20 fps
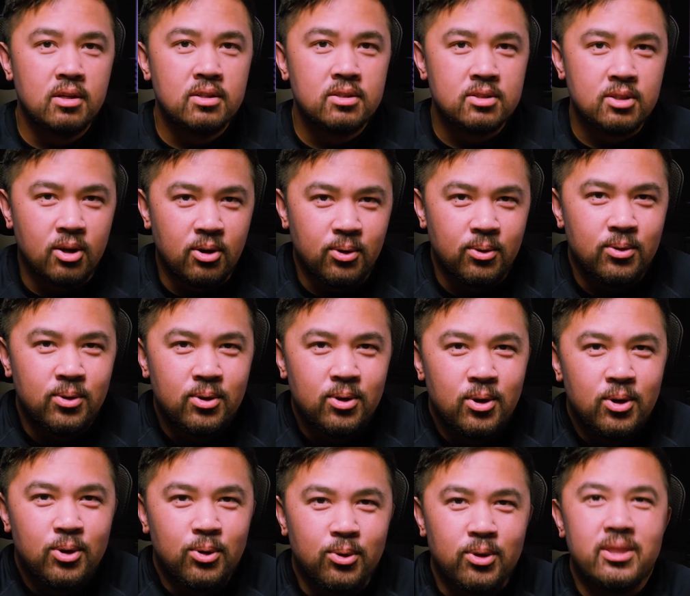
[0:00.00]
So,
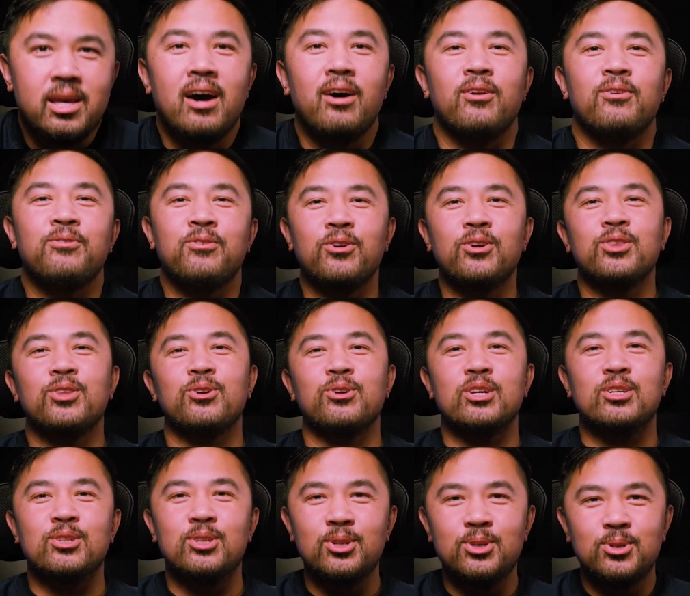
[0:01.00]
without further
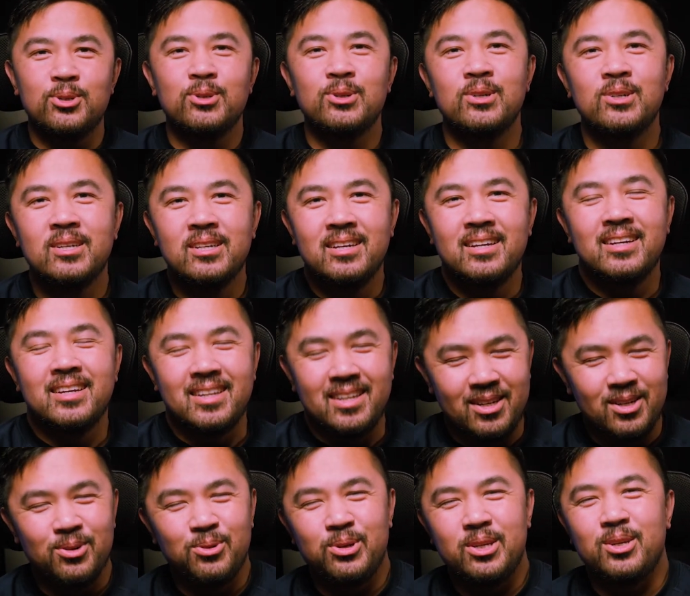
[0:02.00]
ado,
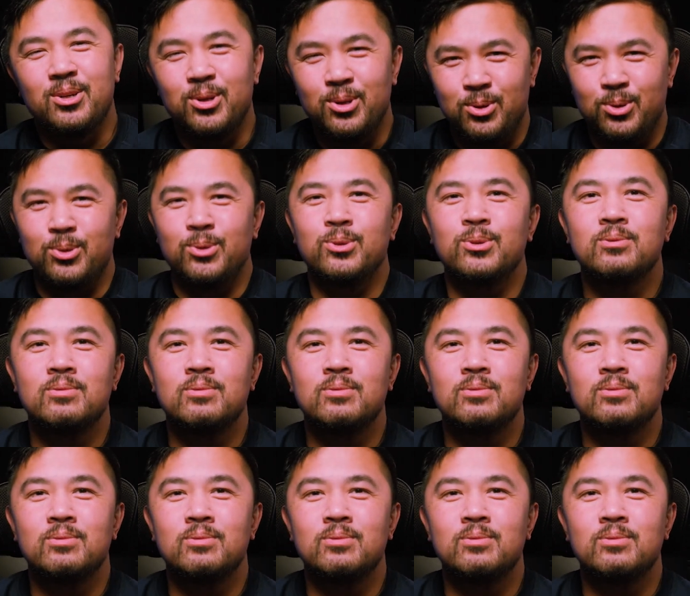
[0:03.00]
here we go.